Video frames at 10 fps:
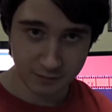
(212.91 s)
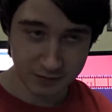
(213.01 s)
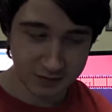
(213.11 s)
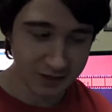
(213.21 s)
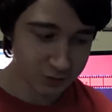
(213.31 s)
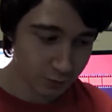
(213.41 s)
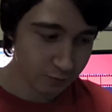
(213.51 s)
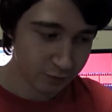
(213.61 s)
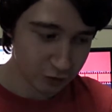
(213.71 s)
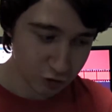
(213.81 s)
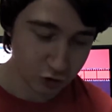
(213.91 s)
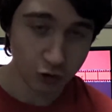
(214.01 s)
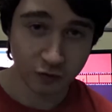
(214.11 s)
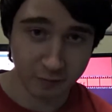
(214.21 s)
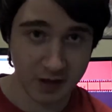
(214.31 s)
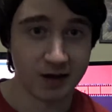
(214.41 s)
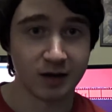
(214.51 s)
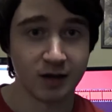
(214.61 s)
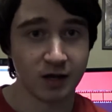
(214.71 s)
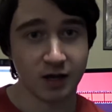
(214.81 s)
So that's one where it should have been
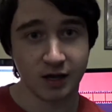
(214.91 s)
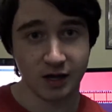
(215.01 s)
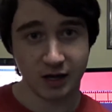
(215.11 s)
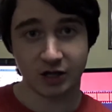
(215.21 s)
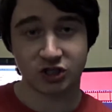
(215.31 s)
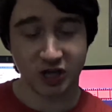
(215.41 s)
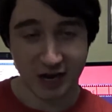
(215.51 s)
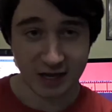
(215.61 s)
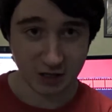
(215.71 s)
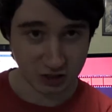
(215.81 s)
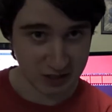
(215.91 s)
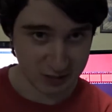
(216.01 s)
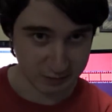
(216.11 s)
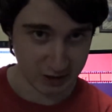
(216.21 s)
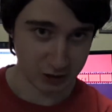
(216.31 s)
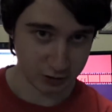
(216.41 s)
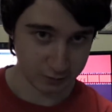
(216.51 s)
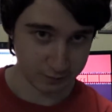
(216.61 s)
a changed adaptation.